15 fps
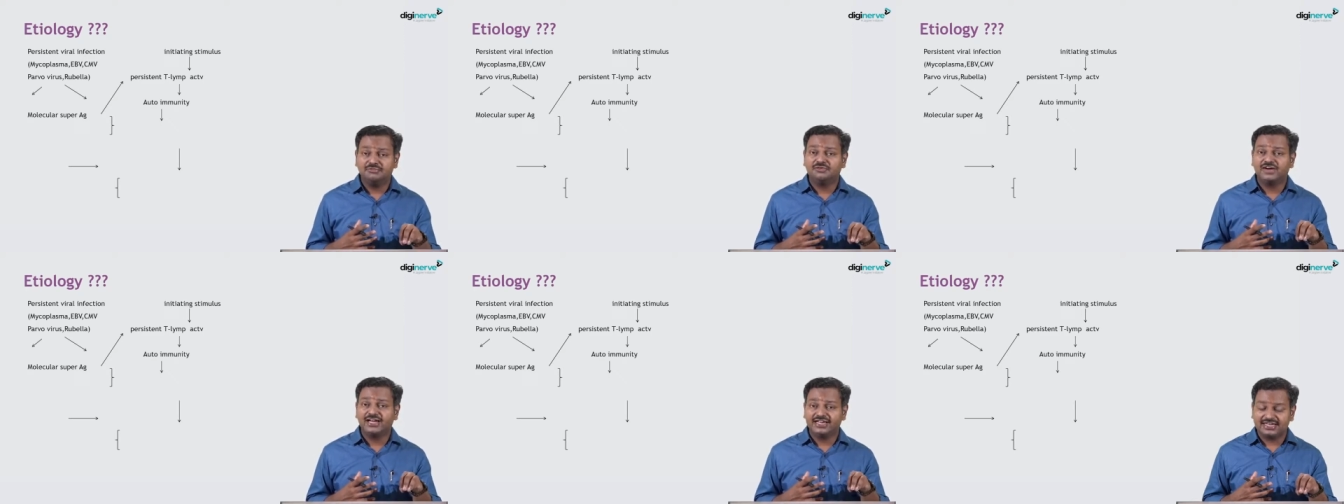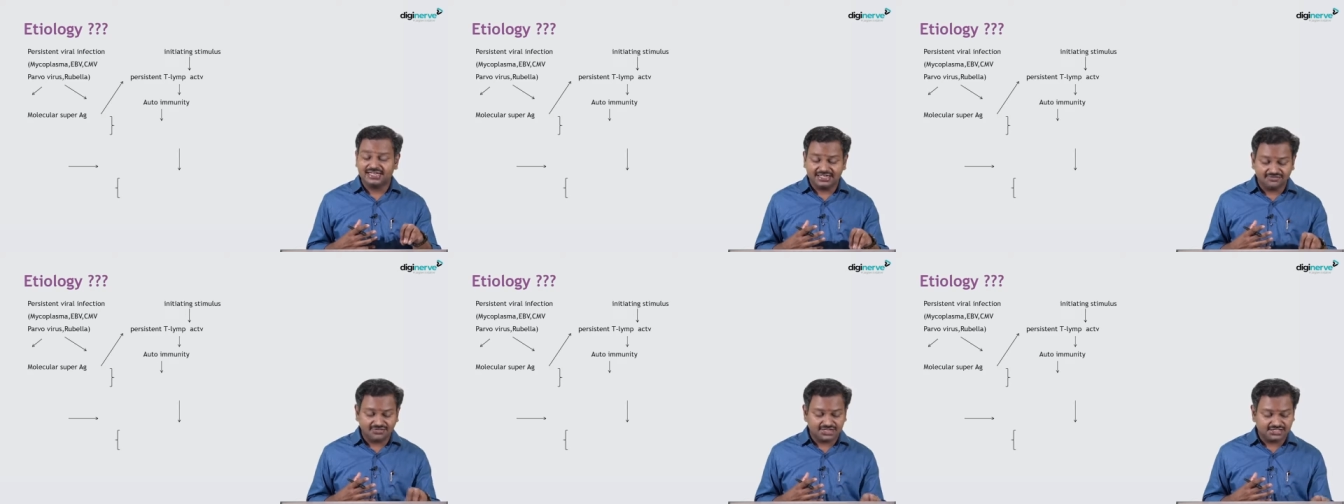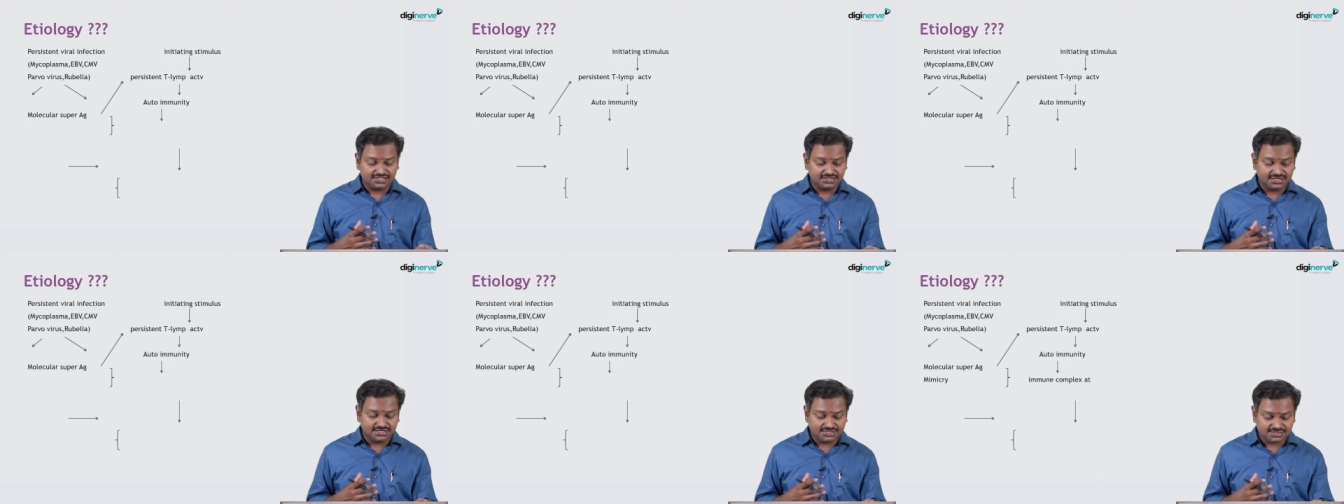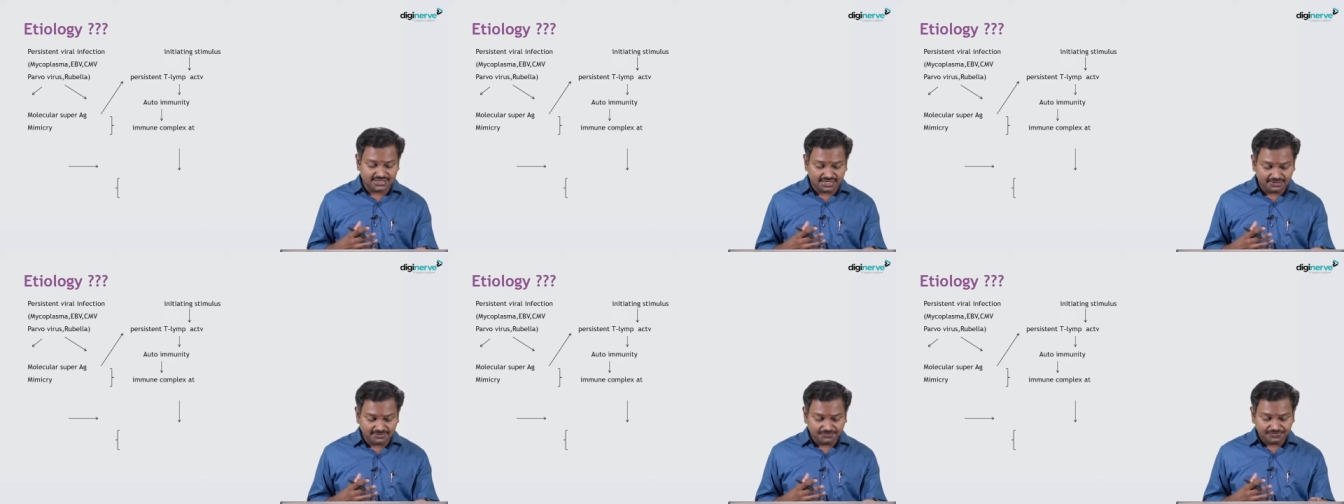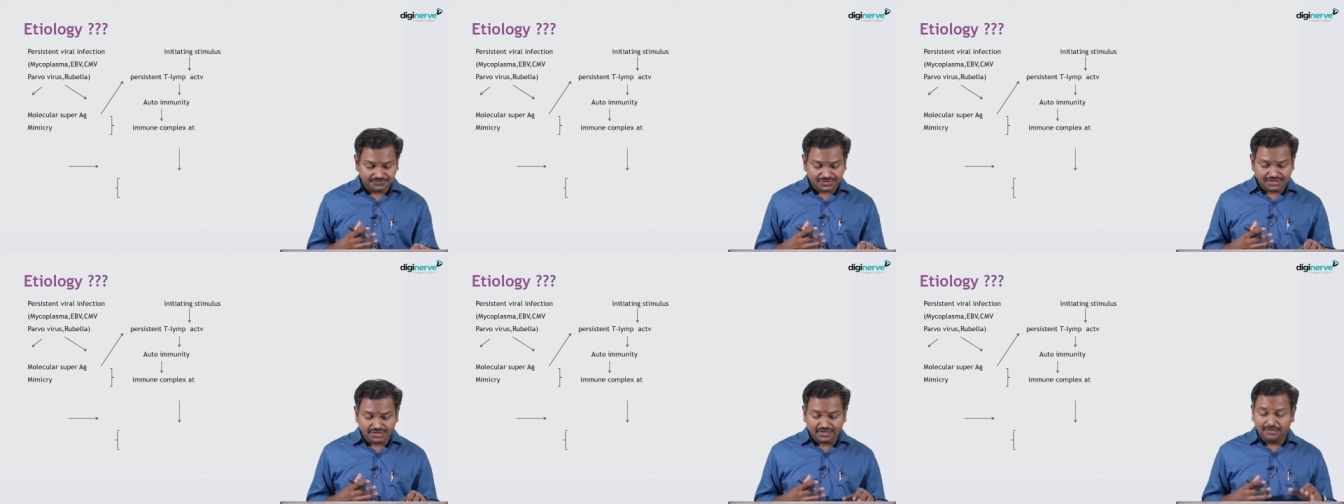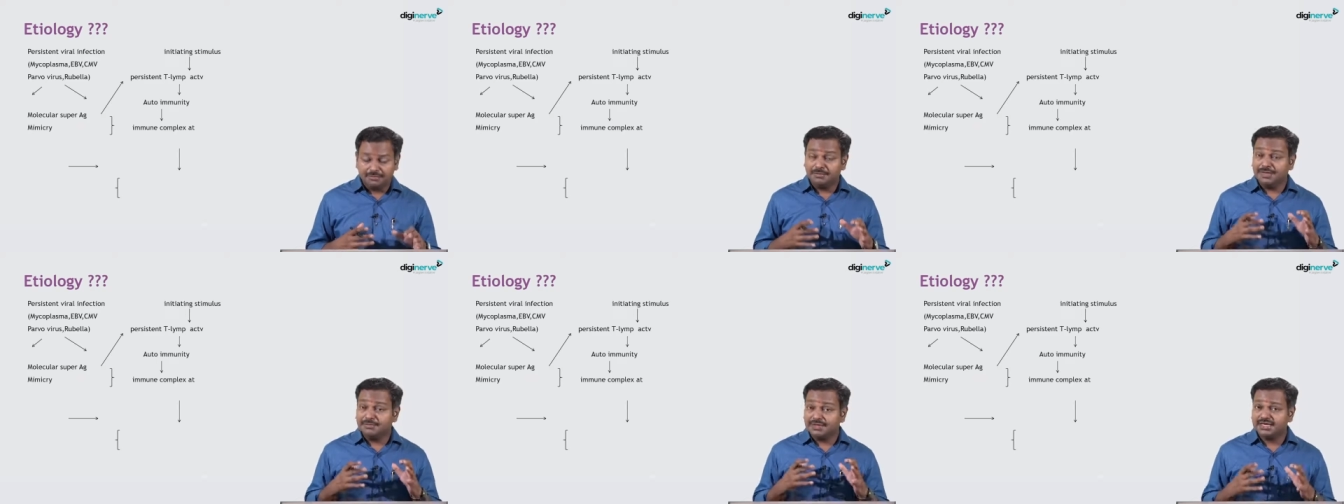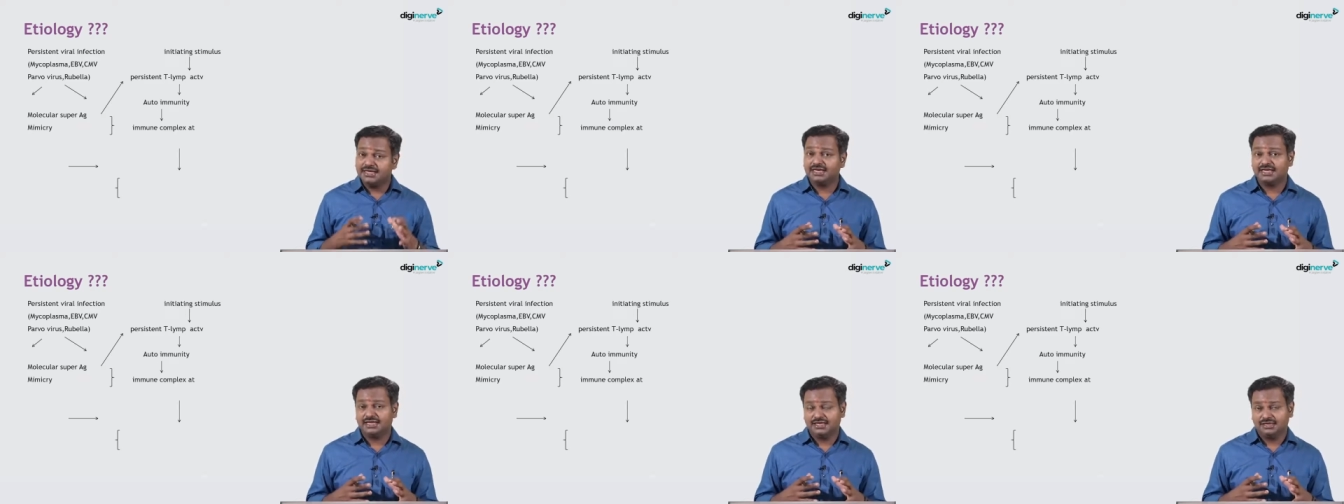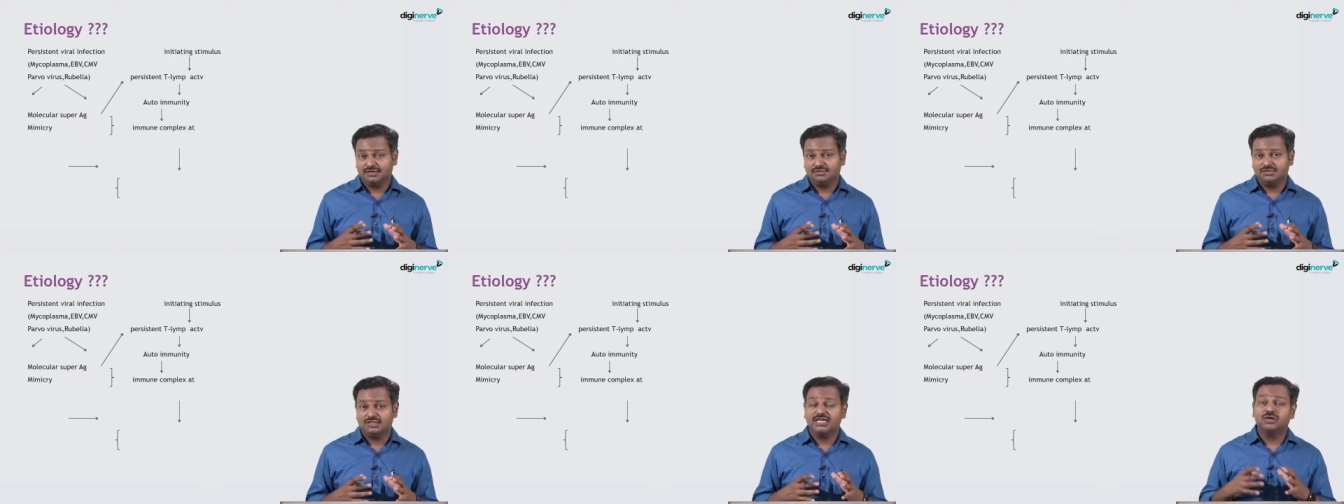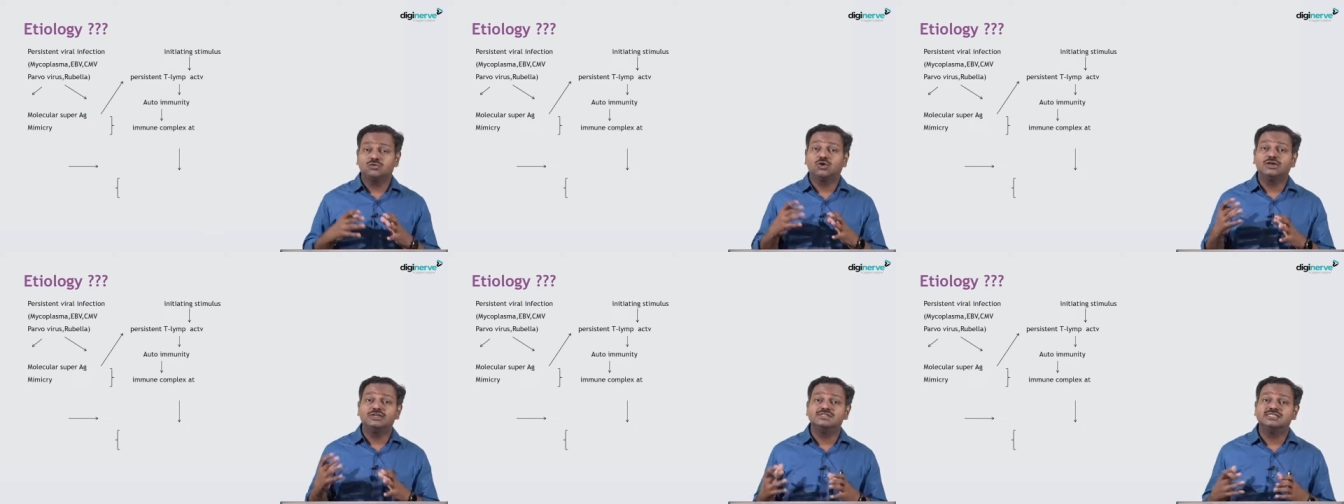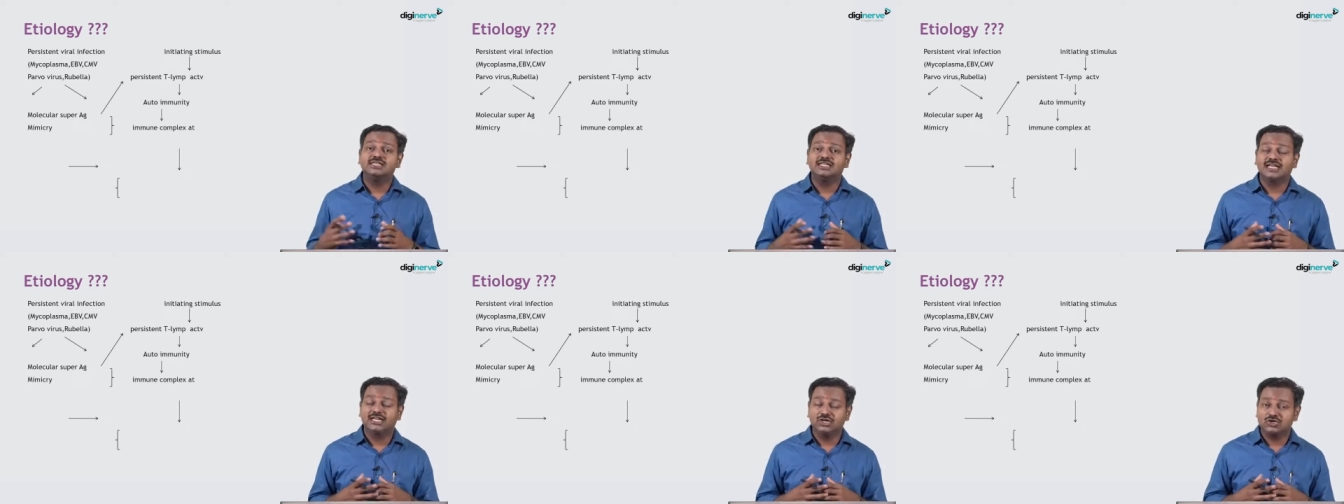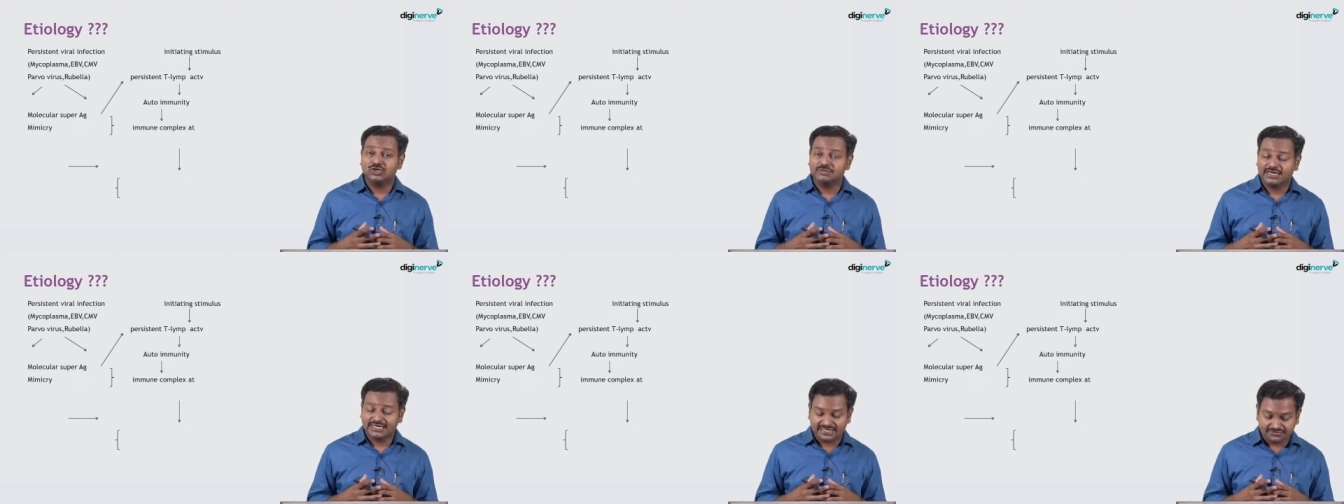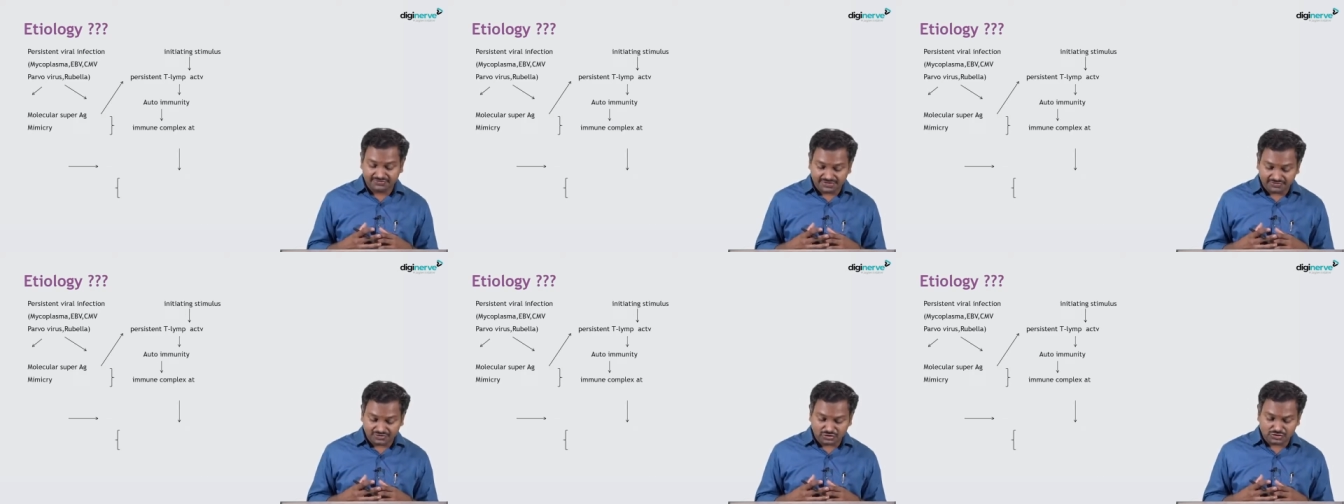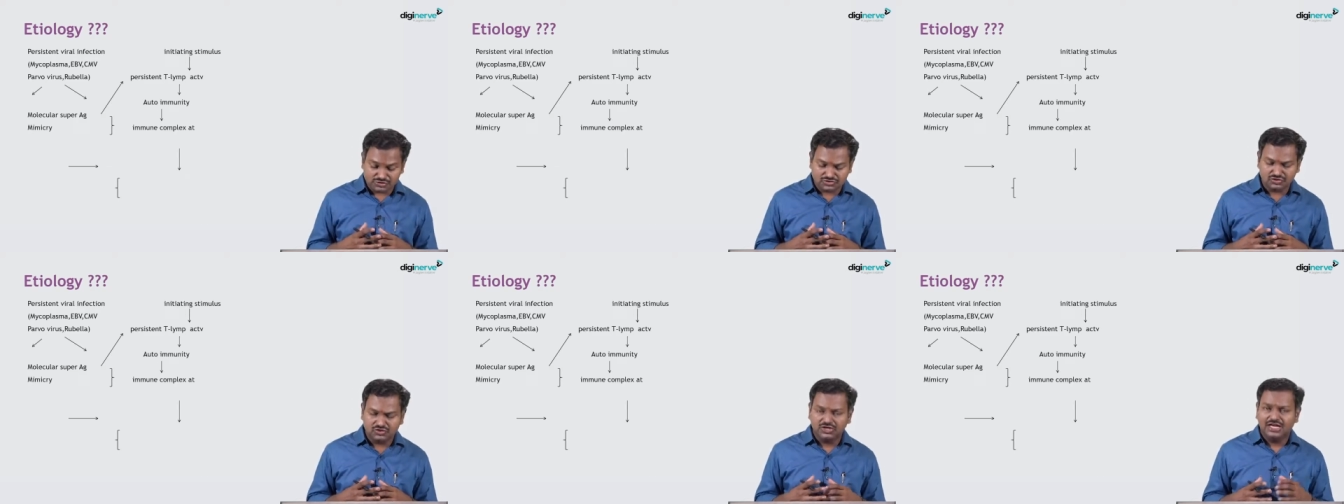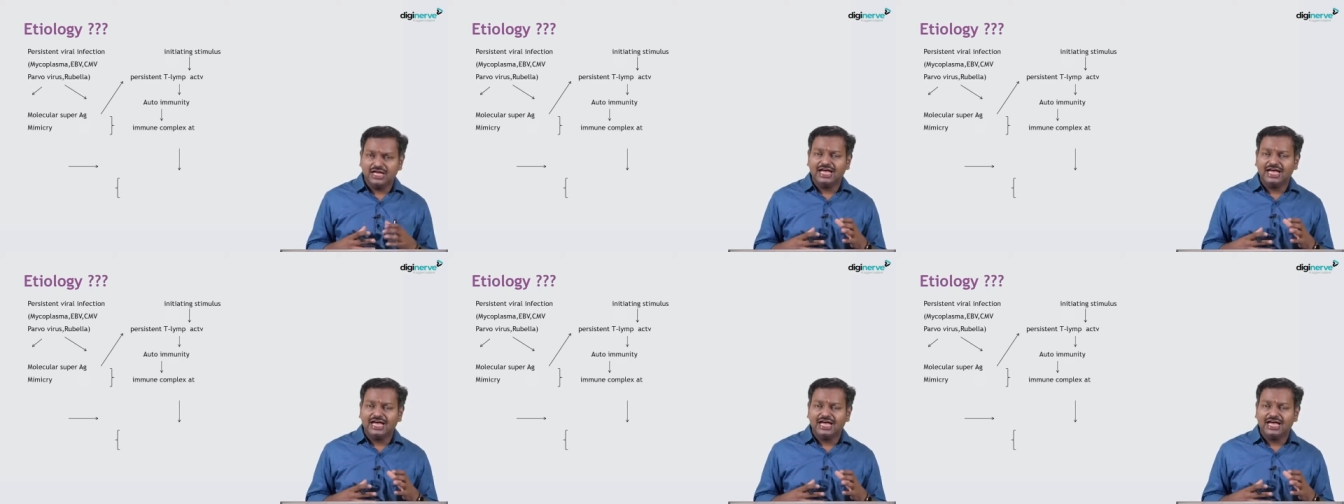viral infection that is there. Mimicry, like what you see in acute rheumatic fever also.